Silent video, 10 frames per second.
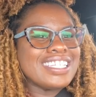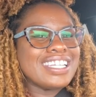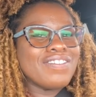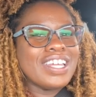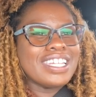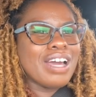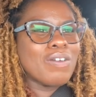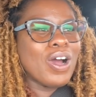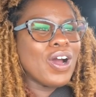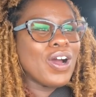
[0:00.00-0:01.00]
stuff like that
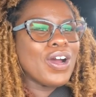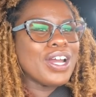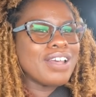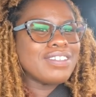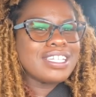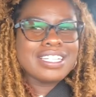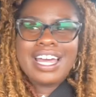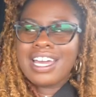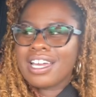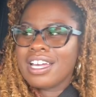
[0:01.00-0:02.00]
with her, and I'm just
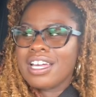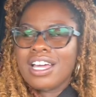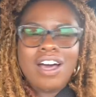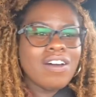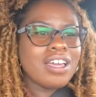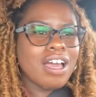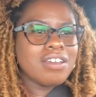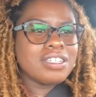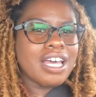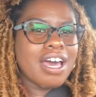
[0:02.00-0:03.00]
like, oh, y'all
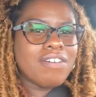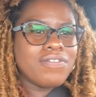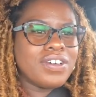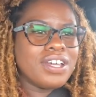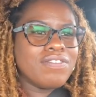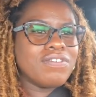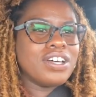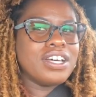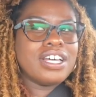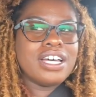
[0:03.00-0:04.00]
used to have fun,
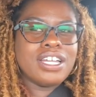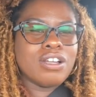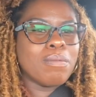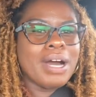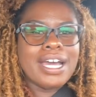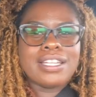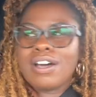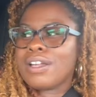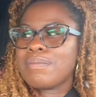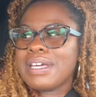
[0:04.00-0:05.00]
huh? Nobody
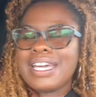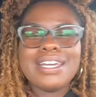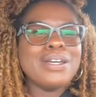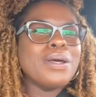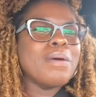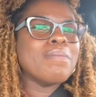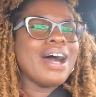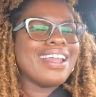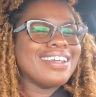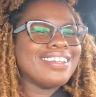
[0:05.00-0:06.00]
thought of me. But
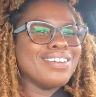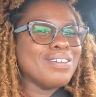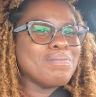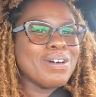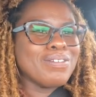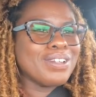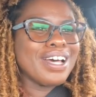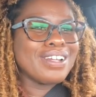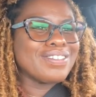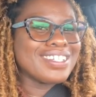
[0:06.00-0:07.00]
I didn't live in Buffalo,
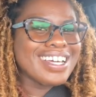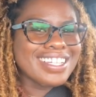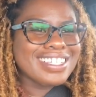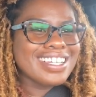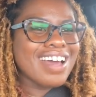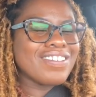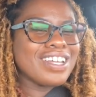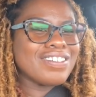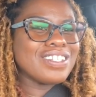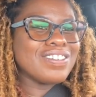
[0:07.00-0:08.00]
I don't think, at the time when
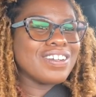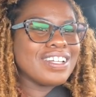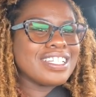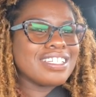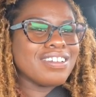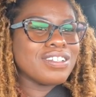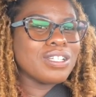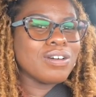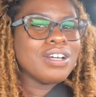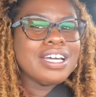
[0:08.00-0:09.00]
they was doing all this stuff.
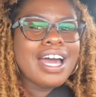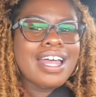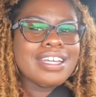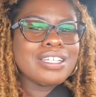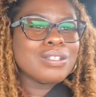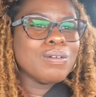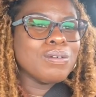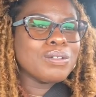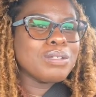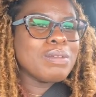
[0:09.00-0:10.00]
So I think it's
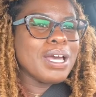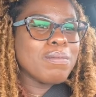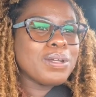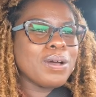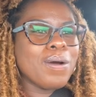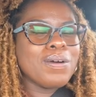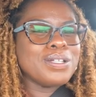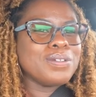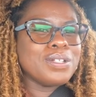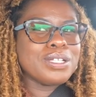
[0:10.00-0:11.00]
cool to be able to go
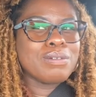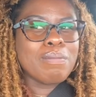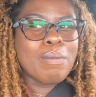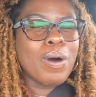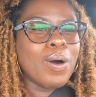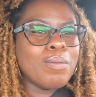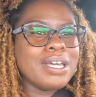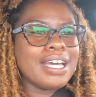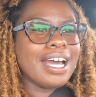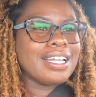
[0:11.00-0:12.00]
and do this with my mom
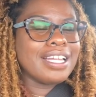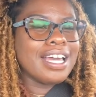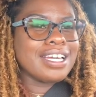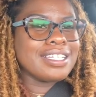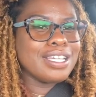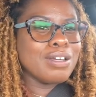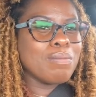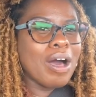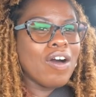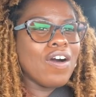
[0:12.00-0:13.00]
and kind of like continue
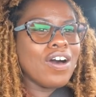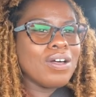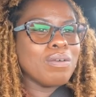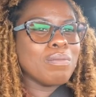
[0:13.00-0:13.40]
my aunt,